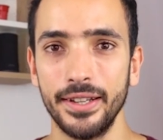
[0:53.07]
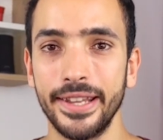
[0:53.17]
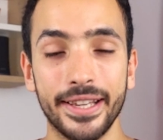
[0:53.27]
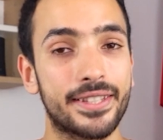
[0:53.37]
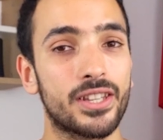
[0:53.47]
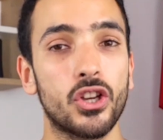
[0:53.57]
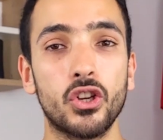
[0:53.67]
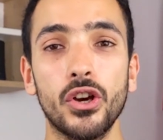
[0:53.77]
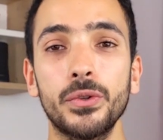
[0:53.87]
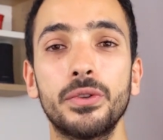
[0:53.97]
Next,
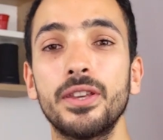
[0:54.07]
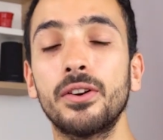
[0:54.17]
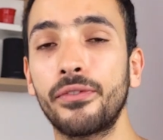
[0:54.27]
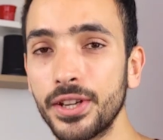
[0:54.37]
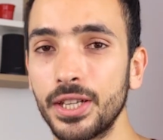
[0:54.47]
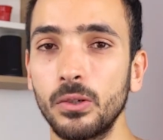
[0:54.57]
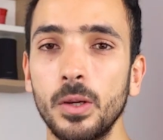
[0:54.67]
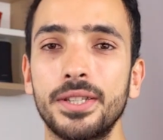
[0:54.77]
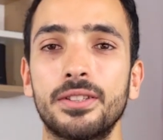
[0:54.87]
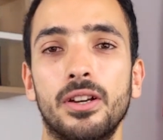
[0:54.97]
go to the official
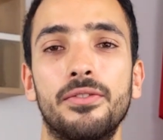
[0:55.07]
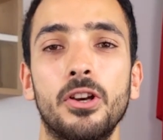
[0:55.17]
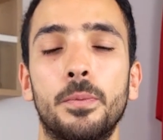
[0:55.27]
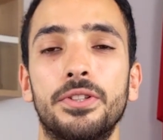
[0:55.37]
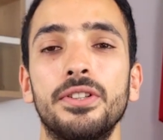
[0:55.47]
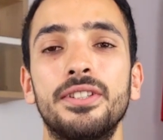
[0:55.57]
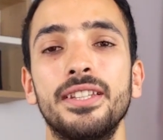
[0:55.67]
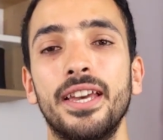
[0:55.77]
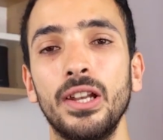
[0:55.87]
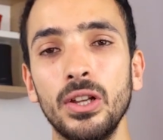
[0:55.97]
website of the
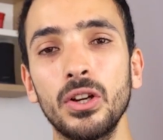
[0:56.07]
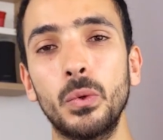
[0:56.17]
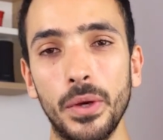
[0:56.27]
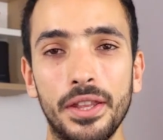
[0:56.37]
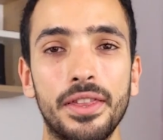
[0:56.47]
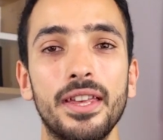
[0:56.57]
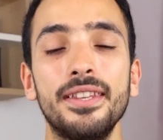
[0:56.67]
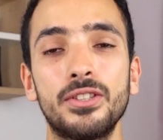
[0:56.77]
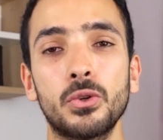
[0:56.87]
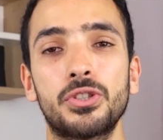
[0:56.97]
opportunity along with
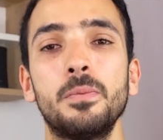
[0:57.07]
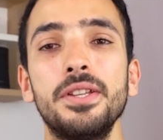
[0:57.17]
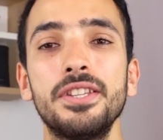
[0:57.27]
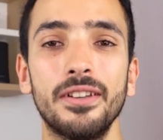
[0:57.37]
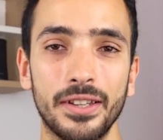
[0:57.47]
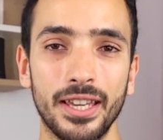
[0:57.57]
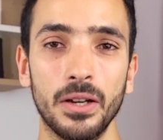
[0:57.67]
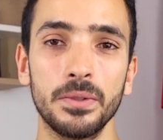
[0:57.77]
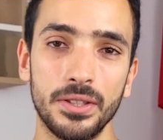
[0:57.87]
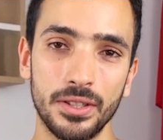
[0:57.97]
the social media
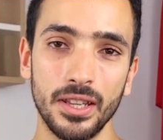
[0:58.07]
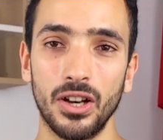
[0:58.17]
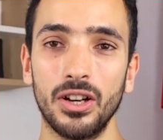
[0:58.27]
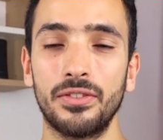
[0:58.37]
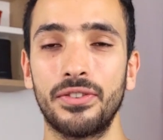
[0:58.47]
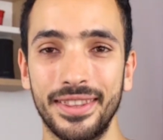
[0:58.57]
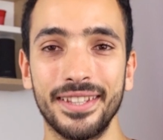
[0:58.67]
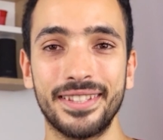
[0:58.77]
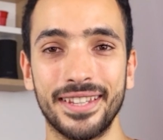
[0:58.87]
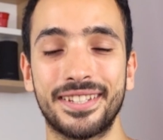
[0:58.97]
accounts of
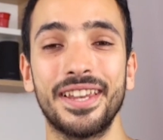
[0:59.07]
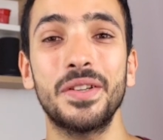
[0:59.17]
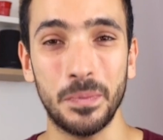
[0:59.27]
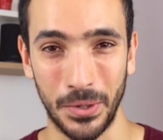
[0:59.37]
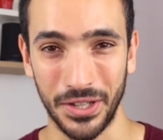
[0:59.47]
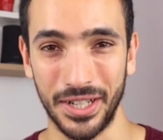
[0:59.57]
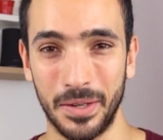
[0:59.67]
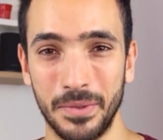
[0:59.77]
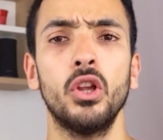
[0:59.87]
this exchange program.